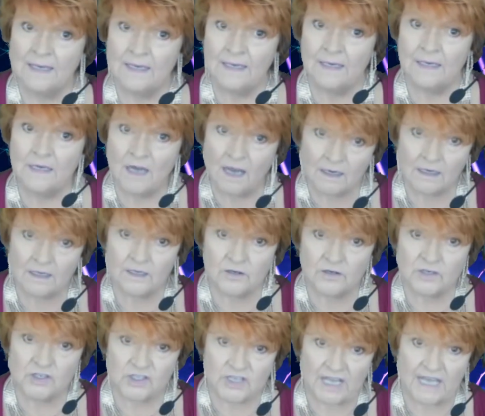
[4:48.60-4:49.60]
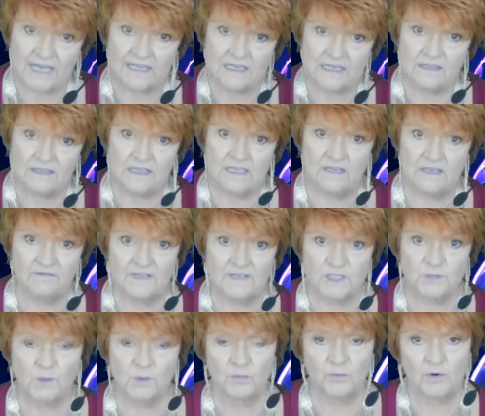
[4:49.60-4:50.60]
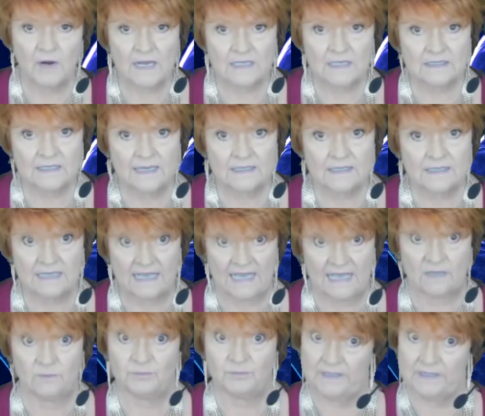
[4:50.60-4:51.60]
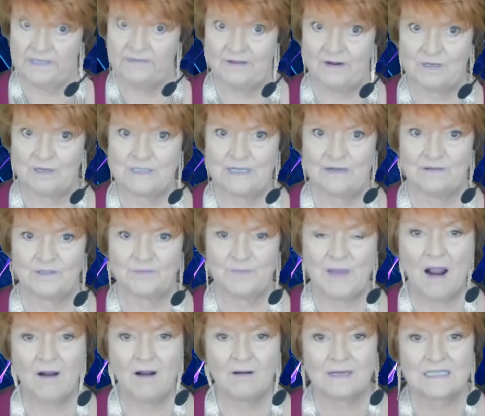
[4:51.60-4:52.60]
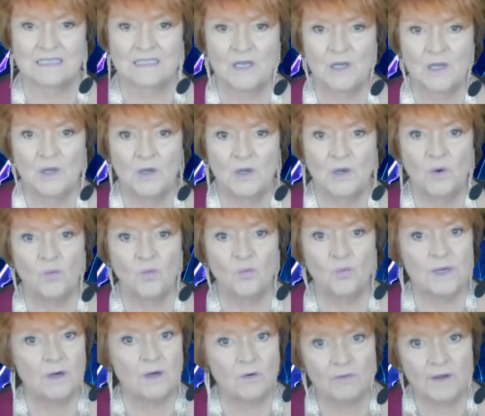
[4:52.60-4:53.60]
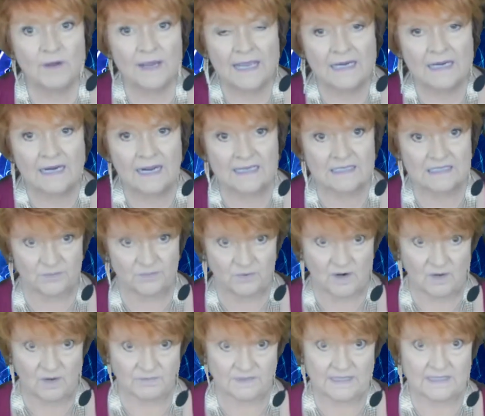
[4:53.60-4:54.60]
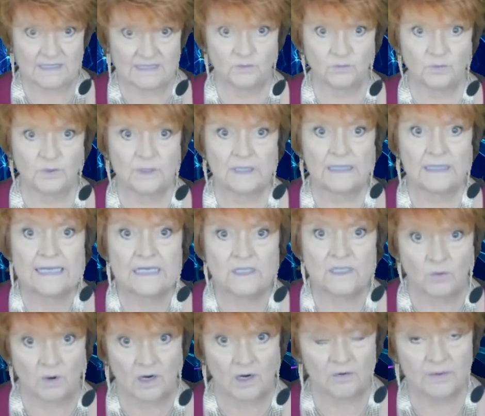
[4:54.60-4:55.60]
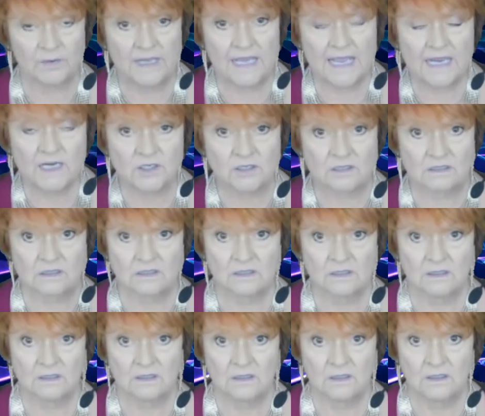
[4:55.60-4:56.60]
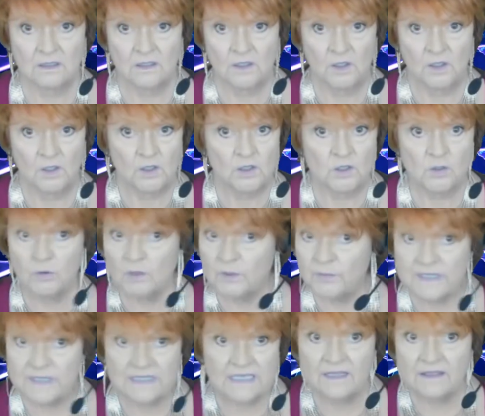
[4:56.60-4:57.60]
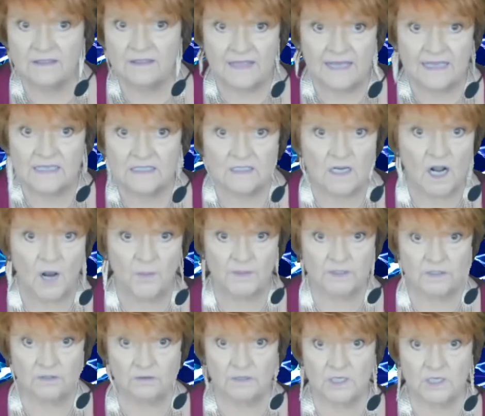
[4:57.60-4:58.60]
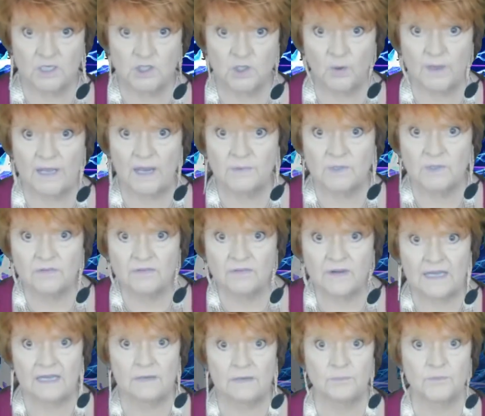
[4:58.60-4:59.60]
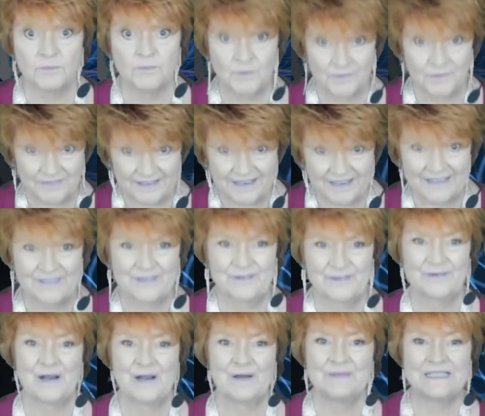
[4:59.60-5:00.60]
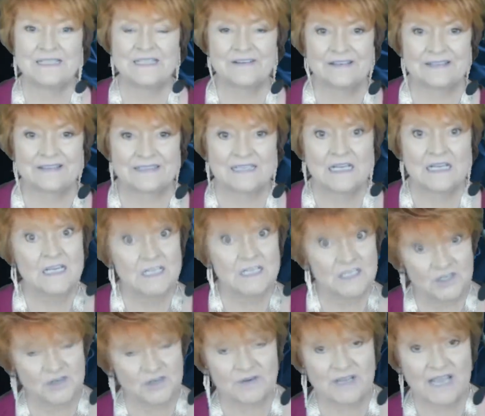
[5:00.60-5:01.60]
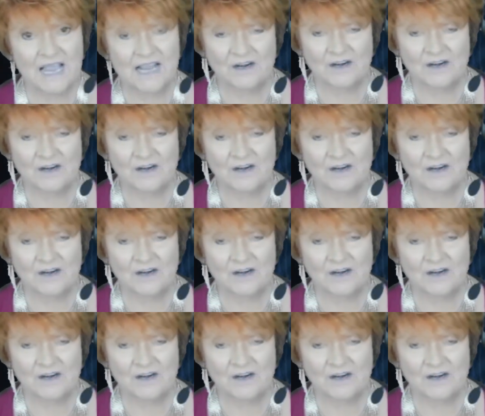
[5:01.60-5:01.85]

not understanding the invisible process and believing ourselves powerless, we don't recognize the promptings that would lead to our creations. Nor do we see the things and opportunities showing up to fi- provide the raw materials to create our